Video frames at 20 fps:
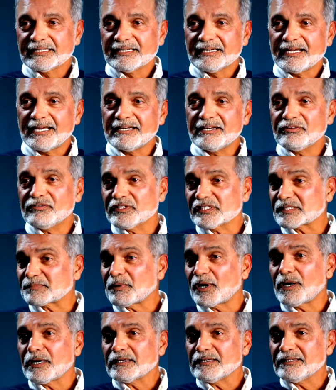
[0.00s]
and he
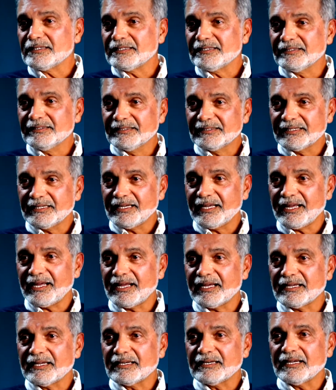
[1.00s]
responded.
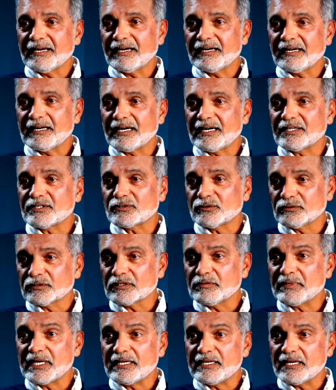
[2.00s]
And I
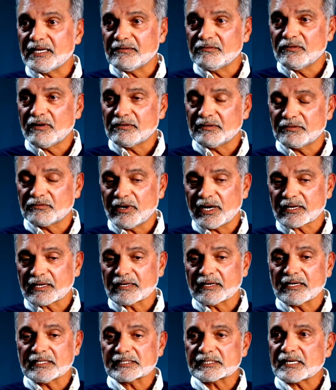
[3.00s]
told him, and he had
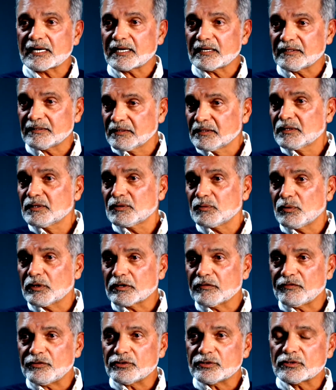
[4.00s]
recognized that I'd
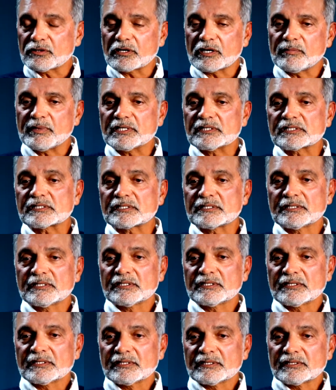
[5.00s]
won a few tournaments.
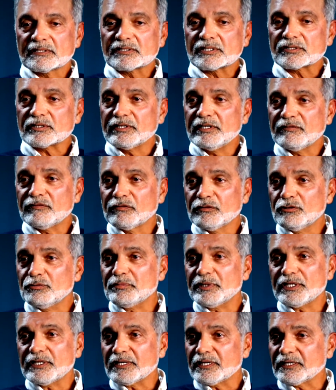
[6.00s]
So he flew
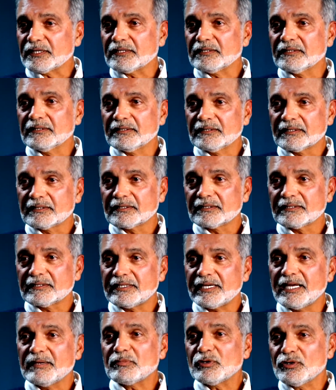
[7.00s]
me in,
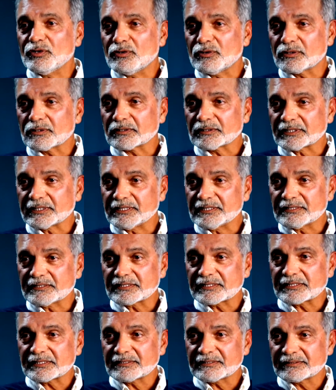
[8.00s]
came to New
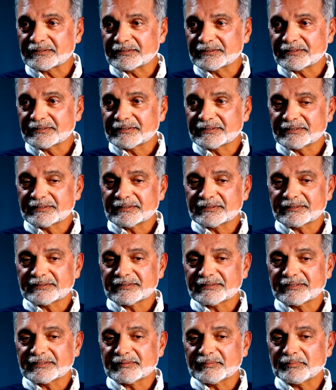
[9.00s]
Orleans,
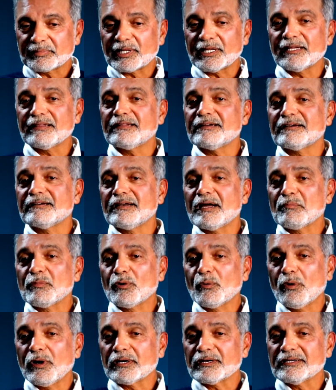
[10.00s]
played there number
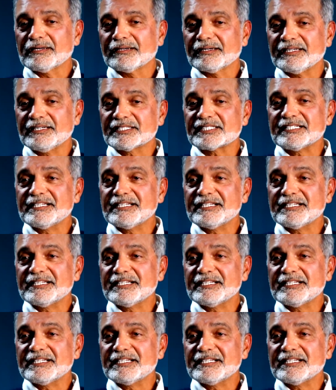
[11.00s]
one. His